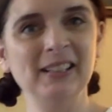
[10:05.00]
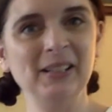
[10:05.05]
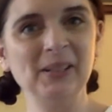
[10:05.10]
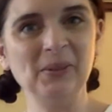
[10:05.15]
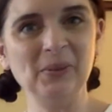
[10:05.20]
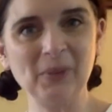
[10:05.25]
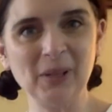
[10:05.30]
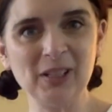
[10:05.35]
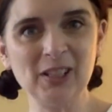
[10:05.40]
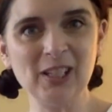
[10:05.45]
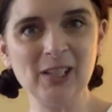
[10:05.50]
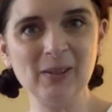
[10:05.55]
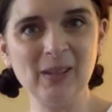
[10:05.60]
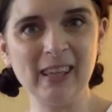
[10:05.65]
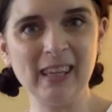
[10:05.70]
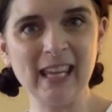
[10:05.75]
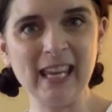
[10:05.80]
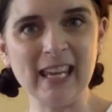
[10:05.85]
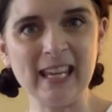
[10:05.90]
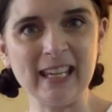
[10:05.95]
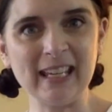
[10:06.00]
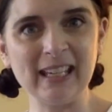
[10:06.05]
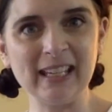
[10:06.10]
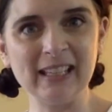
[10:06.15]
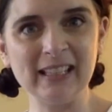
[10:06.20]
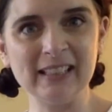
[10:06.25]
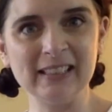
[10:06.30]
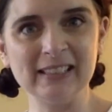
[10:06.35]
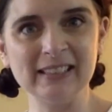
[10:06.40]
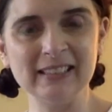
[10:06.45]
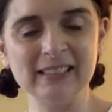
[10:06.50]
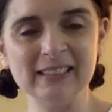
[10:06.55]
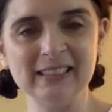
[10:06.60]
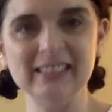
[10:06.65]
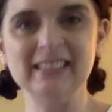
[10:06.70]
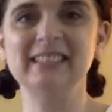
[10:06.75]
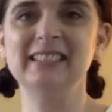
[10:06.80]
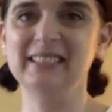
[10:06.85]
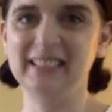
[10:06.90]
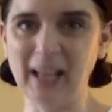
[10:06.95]
What do you think?
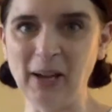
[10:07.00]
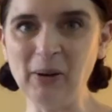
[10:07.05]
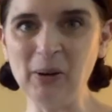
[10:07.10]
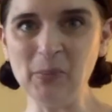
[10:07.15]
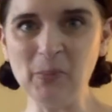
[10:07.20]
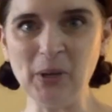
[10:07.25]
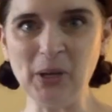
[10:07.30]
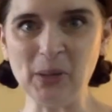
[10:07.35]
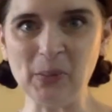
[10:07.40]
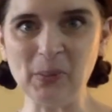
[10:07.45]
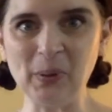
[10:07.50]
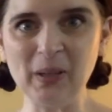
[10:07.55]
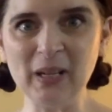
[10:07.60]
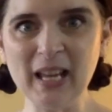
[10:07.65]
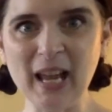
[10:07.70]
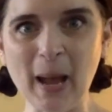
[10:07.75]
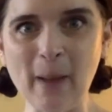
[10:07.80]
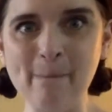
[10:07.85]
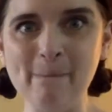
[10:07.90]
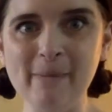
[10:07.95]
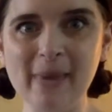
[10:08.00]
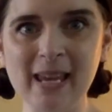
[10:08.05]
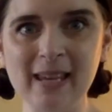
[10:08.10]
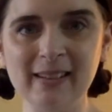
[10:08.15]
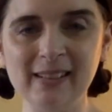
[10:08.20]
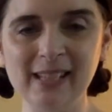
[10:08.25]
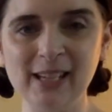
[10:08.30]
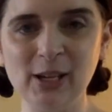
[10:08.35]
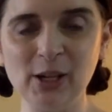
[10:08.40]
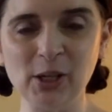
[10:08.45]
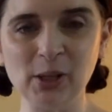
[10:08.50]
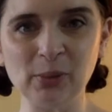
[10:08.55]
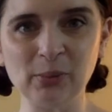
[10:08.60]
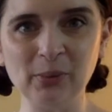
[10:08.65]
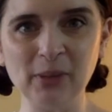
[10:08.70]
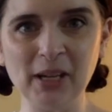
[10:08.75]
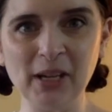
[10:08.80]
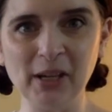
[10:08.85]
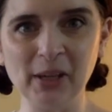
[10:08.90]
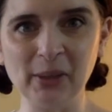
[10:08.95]
That'd be a pretty amazing
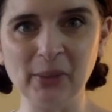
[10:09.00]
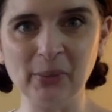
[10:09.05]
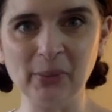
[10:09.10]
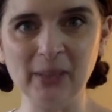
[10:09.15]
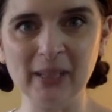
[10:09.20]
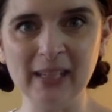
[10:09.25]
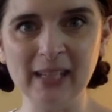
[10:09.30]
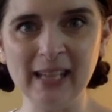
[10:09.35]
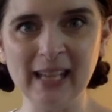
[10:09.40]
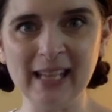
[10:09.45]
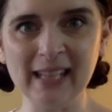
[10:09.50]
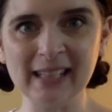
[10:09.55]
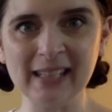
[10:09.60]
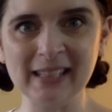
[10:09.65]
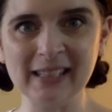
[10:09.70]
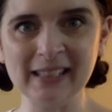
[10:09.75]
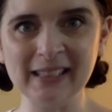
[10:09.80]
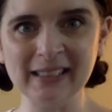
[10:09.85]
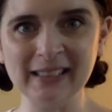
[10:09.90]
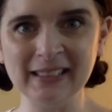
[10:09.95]
career, wouldn't it?